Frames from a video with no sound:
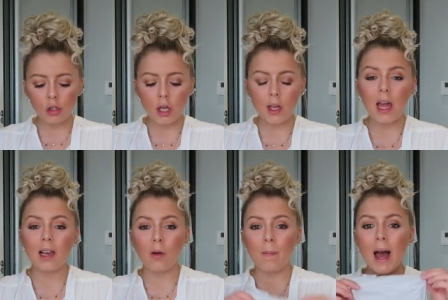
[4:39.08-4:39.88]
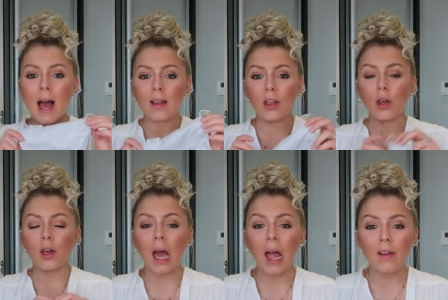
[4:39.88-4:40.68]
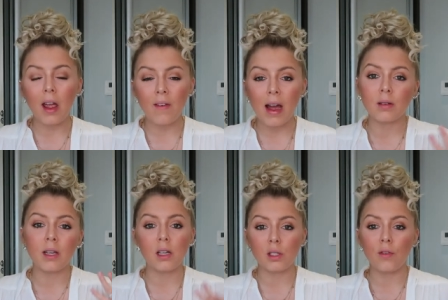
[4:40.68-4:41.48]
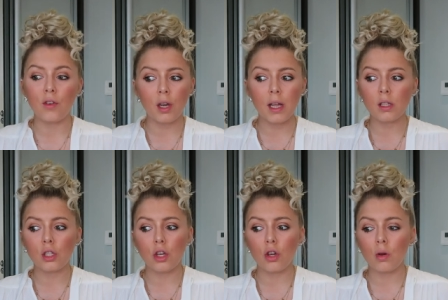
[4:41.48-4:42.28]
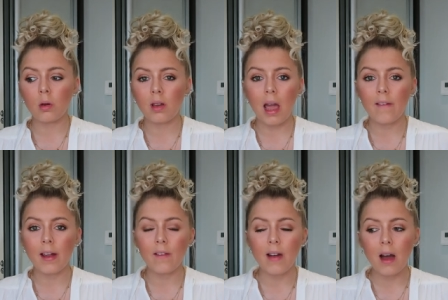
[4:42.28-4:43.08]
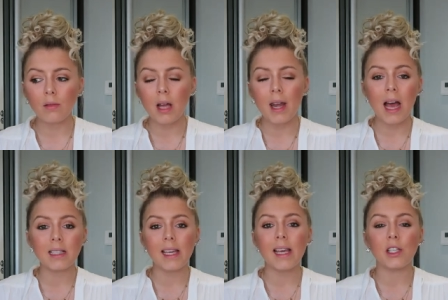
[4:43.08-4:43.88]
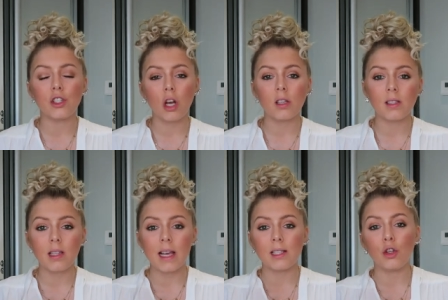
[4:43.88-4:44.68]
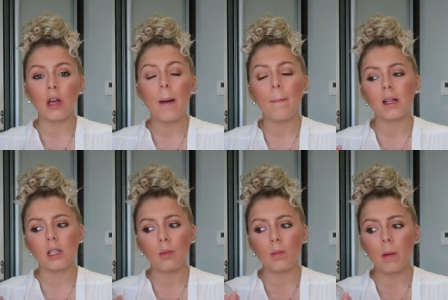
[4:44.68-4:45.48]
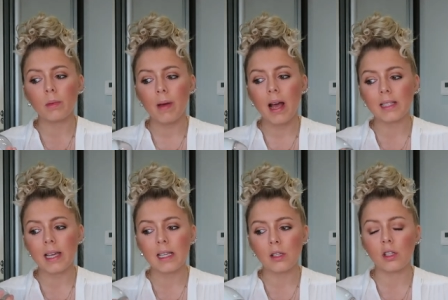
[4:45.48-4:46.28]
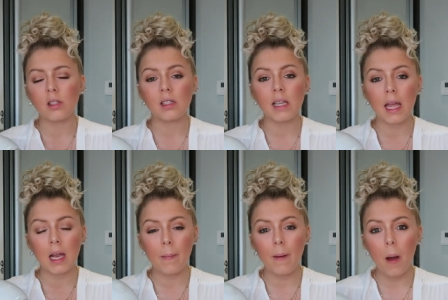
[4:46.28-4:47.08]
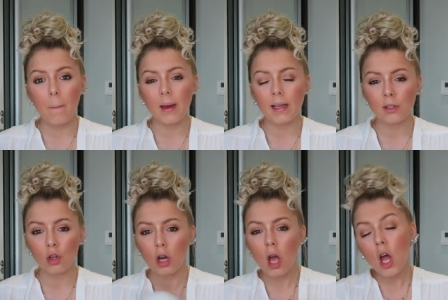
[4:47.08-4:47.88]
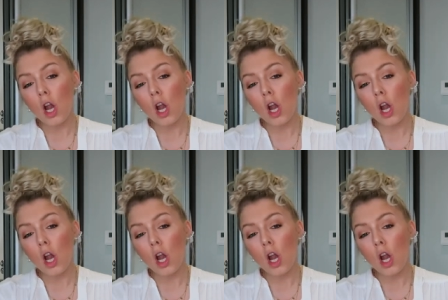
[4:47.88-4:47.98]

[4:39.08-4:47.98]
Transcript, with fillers: Also you get a little bag that you can carry it around in so if you need to carry it around and as it is just this you can buy double pumps but as it is just a singular pump and it's not